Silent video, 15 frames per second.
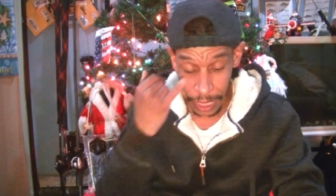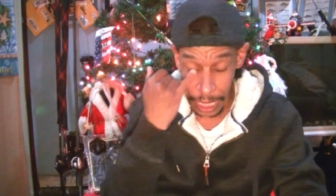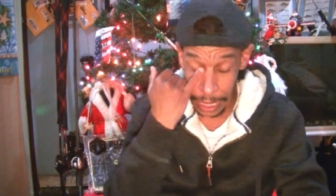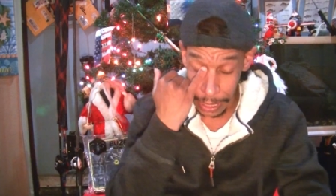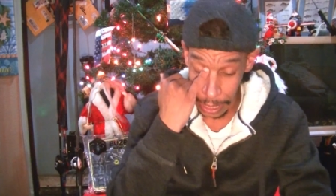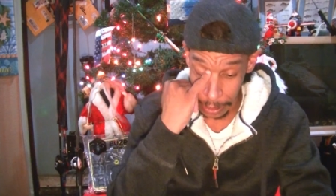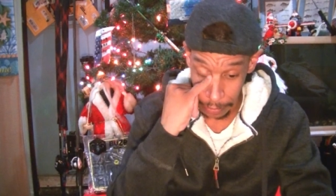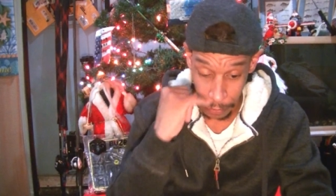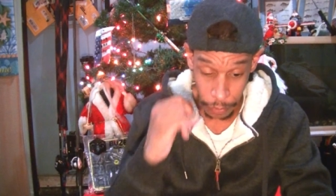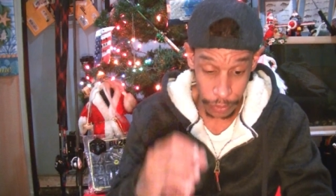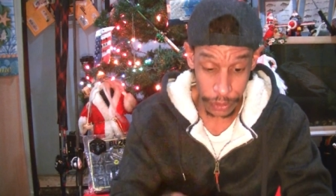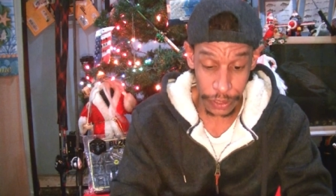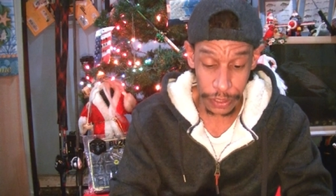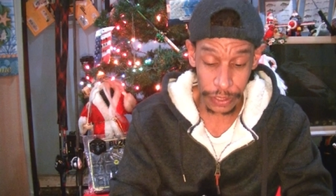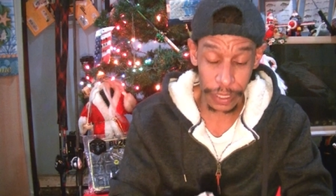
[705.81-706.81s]
And then, of
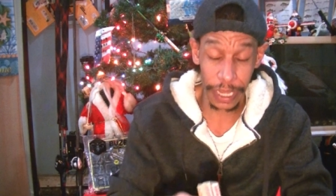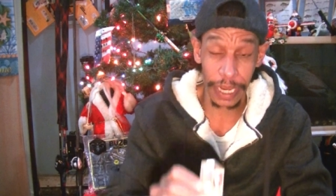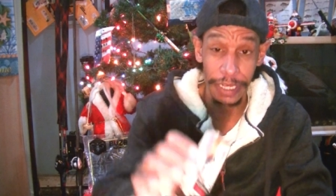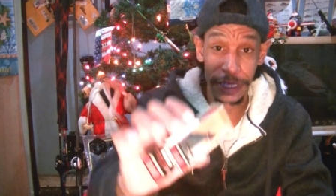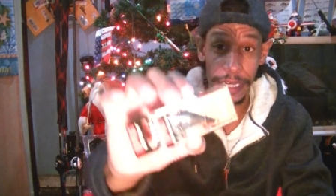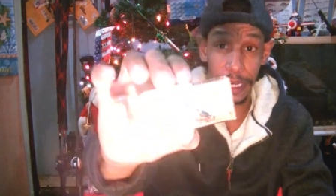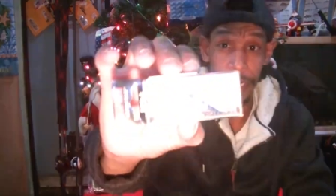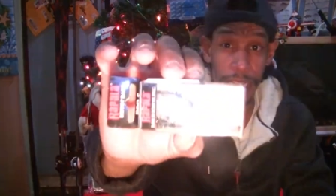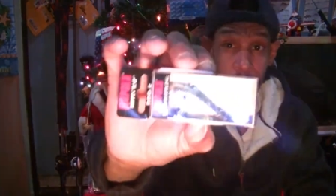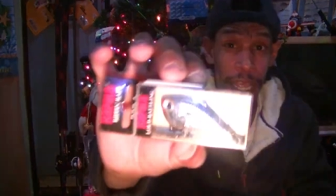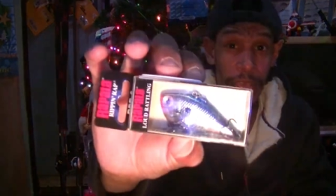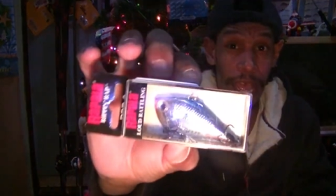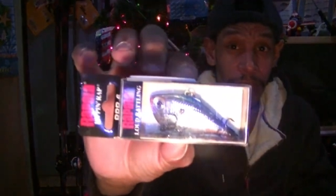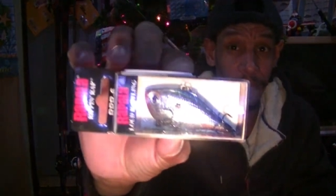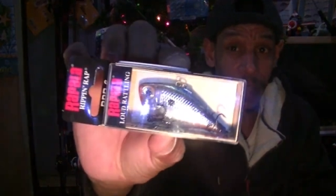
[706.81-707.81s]
course, like I said,
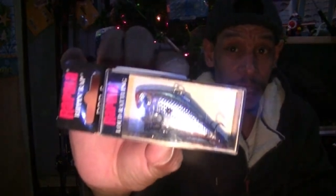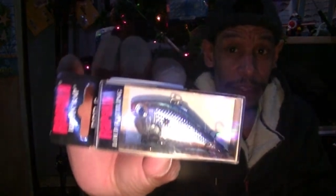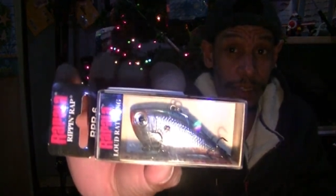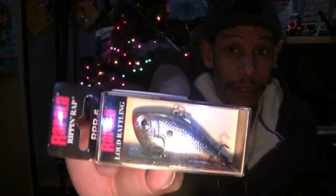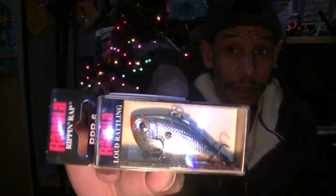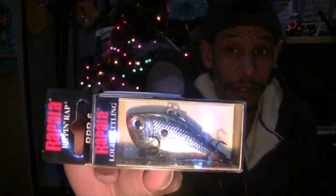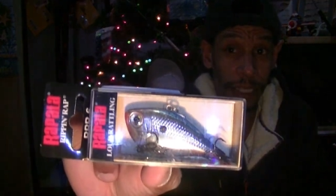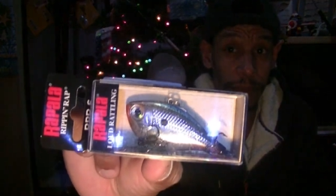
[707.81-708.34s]
I've got this little